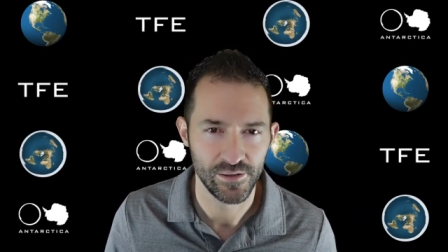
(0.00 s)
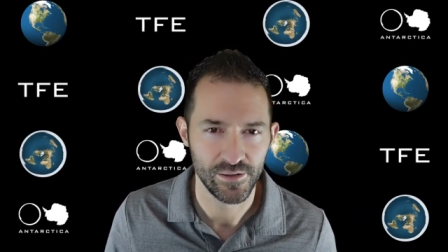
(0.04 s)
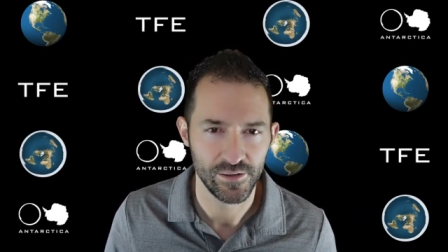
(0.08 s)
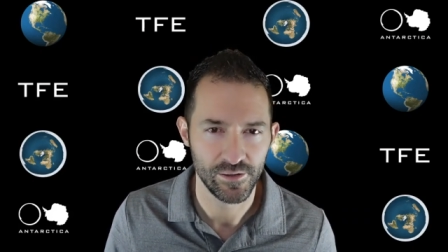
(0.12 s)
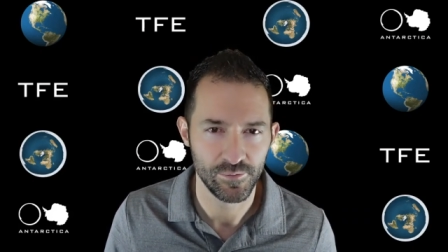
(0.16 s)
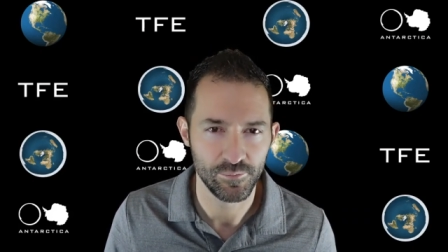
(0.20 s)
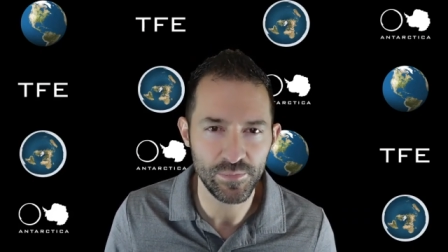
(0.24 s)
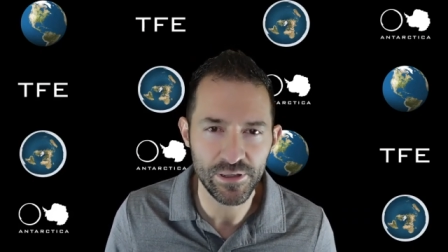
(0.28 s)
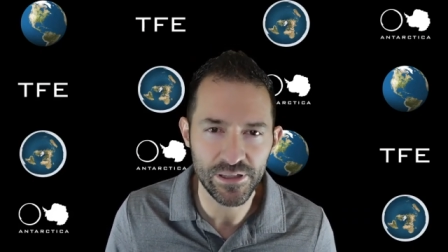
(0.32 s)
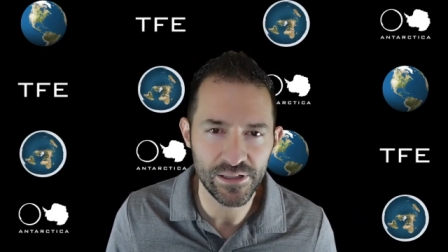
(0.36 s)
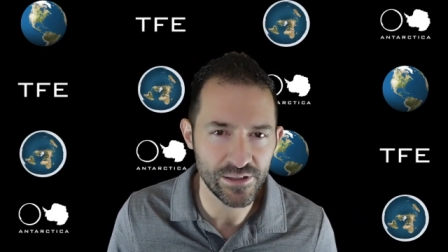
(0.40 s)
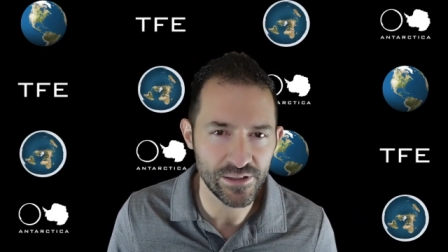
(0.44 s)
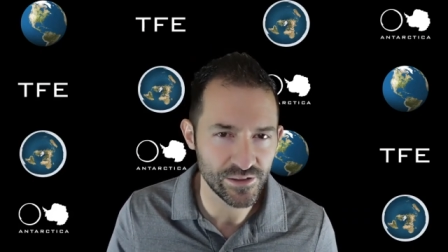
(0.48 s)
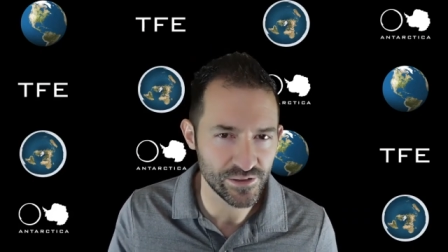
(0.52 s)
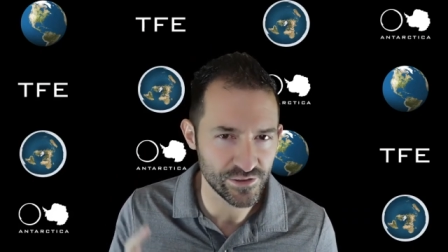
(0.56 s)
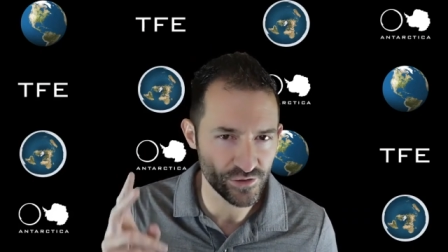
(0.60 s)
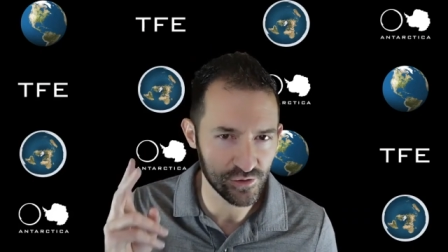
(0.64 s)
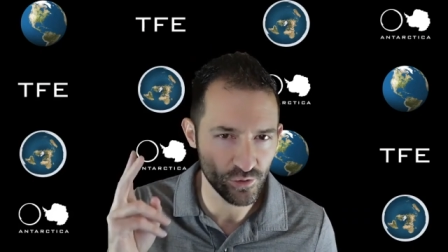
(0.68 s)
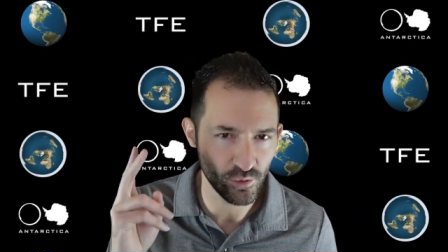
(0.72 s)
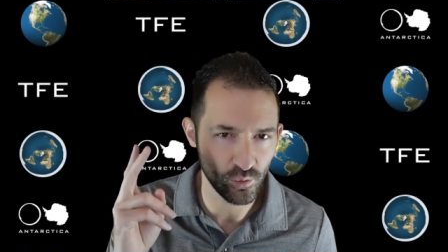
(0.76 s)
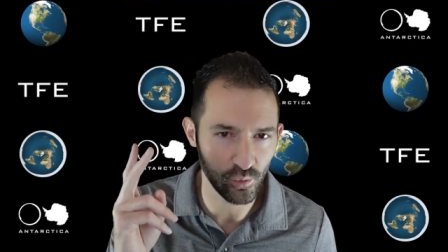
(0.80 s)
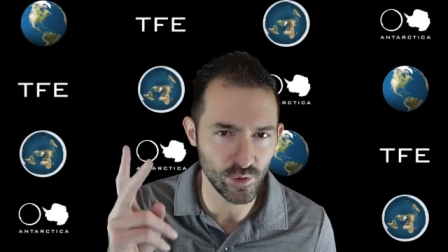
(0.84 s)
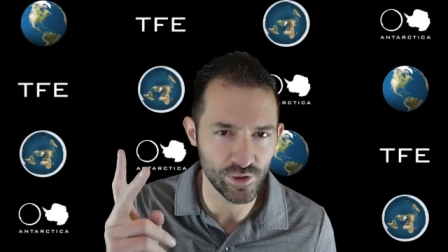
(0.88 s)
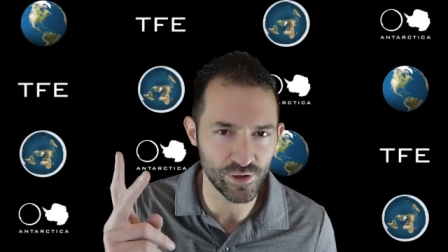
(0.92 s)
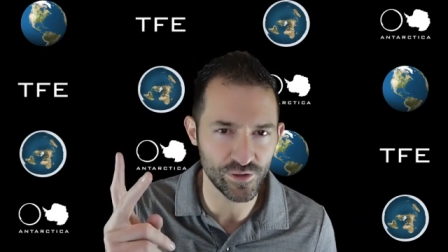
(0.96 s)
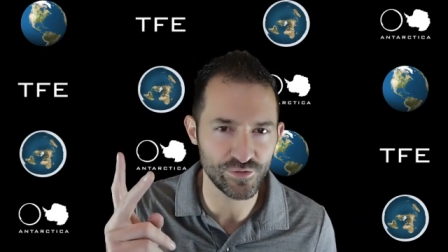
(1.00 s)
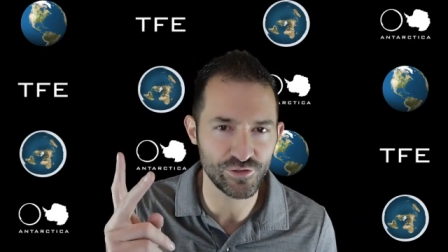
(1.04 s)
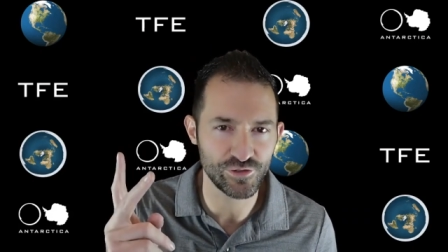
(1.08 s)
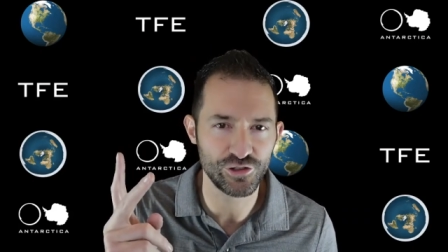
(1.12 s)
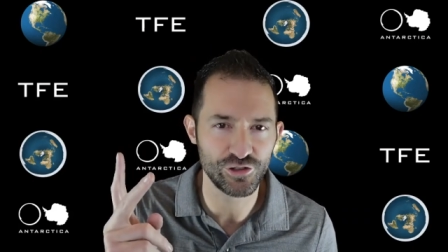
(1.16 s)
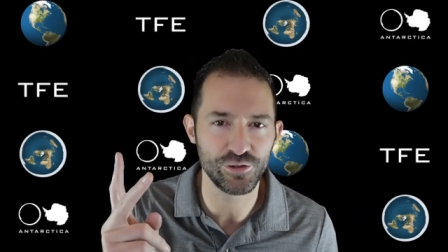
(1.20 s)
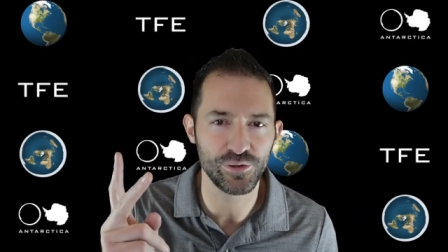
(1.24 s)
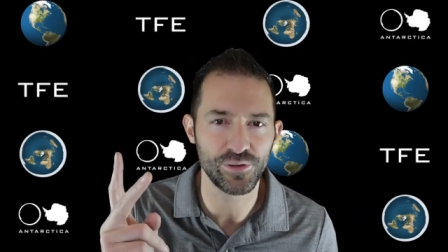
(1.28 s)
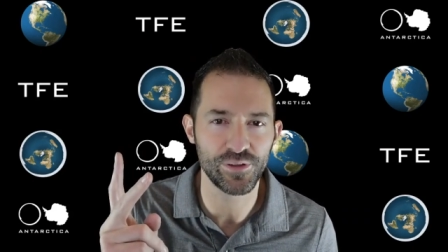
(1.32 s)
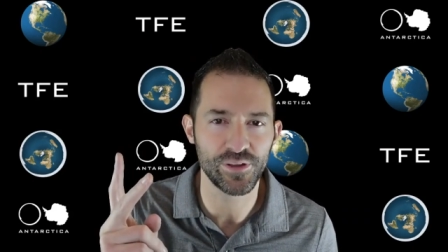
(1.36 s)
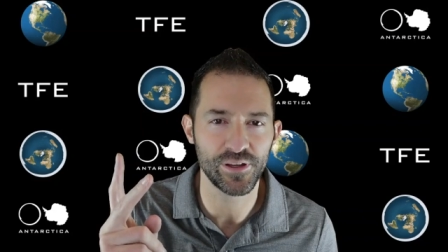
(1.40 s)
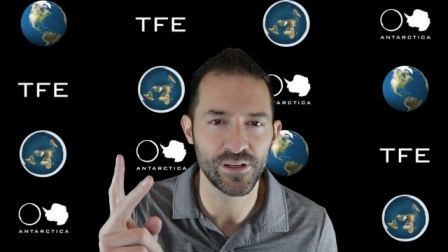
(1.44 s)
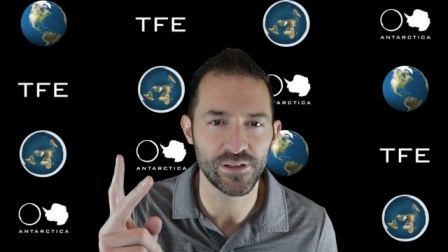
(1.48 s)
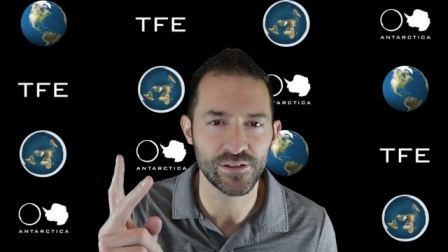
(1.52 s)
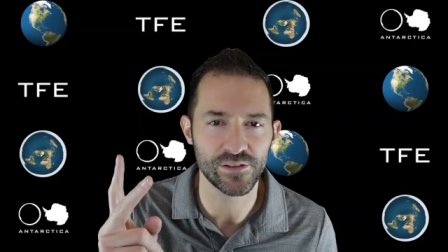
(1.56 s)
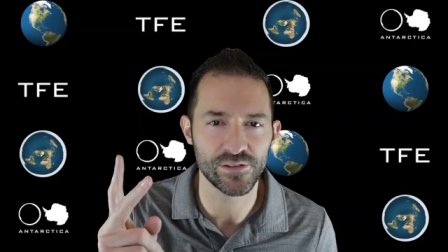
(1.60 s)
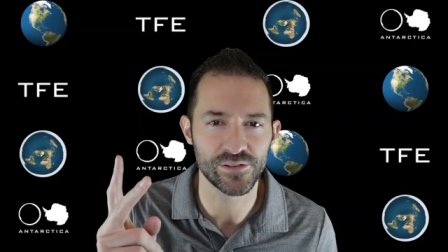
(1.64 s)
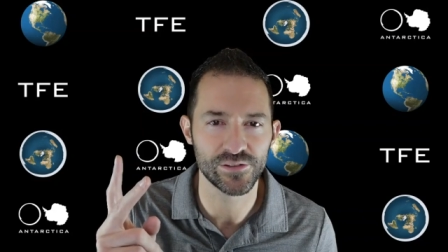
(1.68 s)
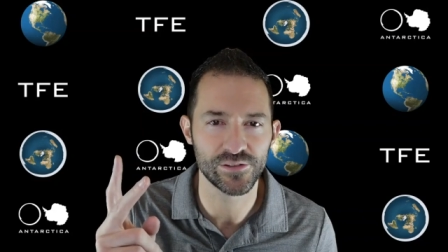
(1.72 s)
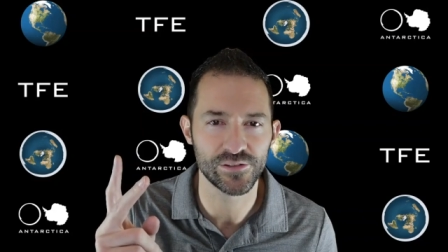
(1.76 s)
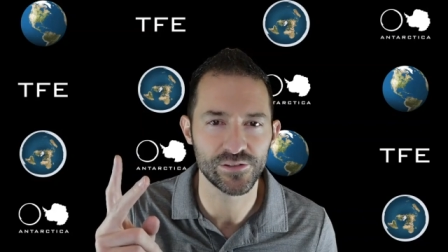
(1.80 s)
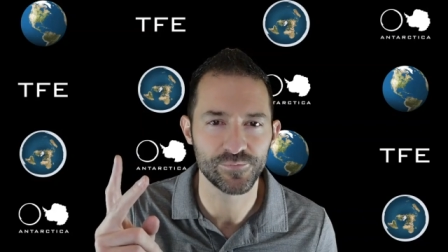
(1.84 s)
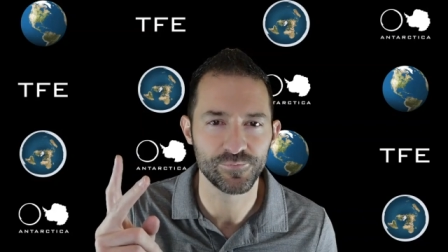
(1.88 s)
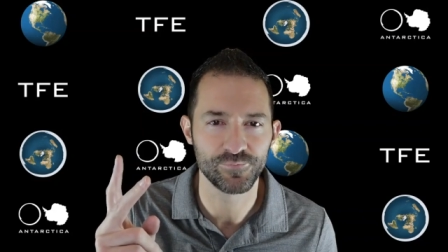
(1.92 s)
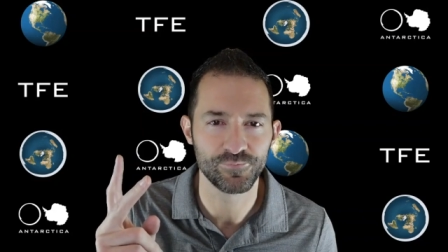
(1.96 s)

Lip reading: means one of two things.